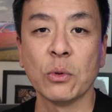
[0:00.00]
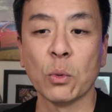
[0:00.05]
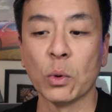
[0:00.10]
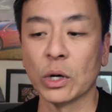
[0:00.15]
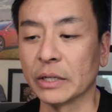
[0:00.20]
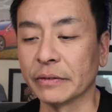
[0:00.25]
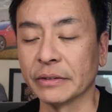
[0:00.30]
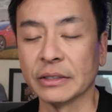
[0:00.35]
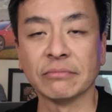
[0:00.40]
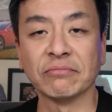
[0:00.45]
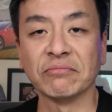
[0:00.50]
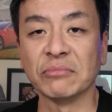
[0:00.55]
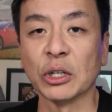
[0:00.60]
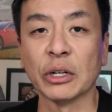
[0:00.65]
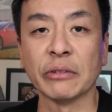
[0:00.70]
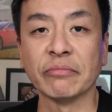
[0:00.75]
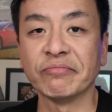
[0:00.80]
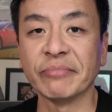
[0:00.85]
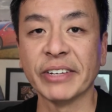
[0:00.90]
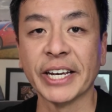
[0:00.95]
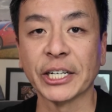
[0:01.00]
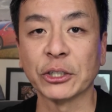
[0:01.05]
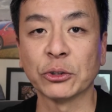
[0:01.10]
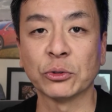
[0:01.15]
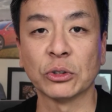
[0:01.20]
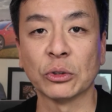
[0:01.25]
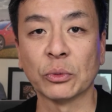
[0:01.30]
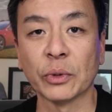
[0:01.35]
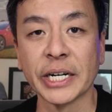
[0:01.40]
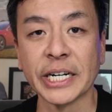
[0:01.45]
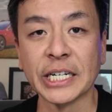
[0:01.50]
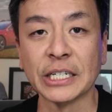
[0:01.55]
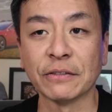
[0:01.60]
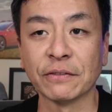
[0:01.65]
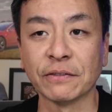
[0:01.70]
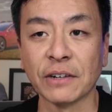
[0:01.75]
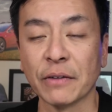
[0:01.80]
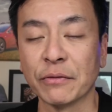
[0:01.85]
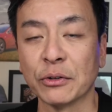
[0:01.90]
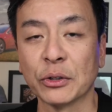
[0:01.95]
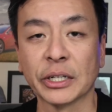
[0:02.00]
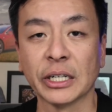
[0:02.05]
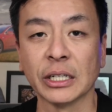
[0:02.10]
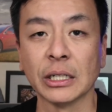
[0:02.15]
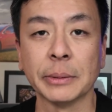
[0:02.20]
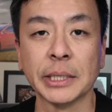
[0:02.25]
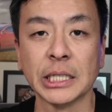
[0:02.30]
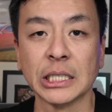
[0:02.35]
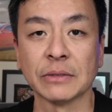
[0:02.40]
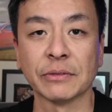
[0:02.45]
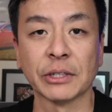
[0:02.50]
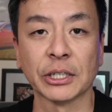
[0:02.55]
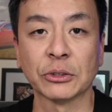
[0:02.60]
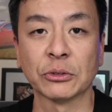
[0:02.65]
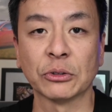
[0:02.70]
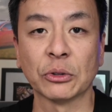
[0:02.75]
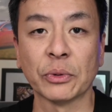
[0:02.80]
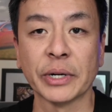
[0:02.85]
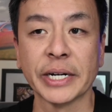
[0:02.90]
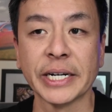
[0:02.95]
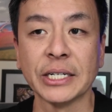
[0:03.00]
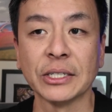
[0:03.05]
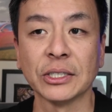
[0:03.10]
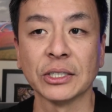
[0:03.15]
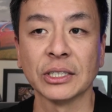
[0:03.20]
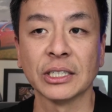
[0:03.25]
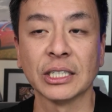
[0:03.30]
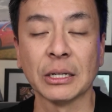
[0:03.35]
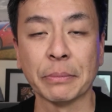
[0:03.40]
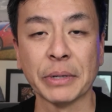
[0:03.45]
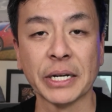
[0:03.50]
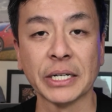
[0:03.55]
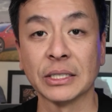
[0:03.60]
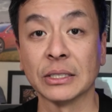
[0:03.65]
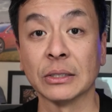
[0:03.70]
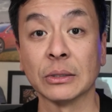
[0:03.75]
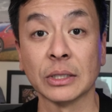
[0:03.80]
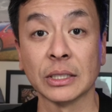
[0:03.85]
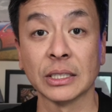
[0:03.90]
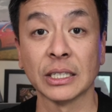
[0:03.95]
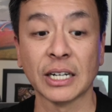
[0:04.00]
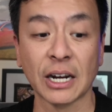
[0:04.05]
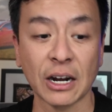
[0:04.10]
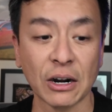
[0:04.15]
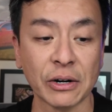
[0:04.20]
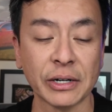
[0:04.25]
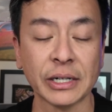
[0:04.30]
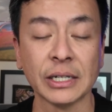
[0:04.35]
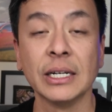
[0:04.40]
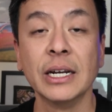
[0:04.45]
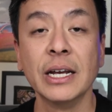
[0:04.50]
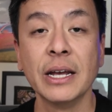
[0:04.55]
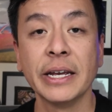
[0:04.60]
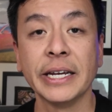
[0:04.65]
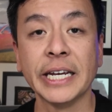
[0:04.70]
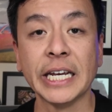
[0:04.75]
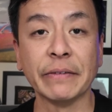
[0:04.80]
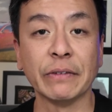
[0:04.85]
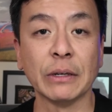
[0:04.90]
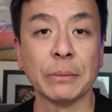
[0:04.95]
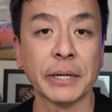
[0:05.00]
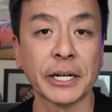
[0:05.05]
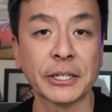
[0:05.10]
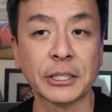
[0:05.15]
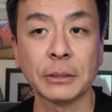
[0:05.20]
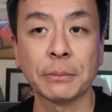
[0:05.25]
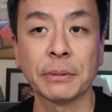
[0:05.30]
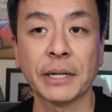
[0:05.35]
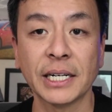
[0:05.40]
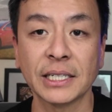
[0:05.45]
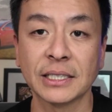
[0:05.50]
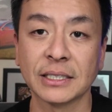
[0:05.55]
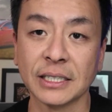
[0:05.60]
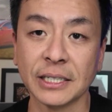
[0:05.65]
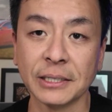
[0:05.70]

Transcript: whatever you know extra range, 500 kilometers of extra range compared to the current EV battery packs.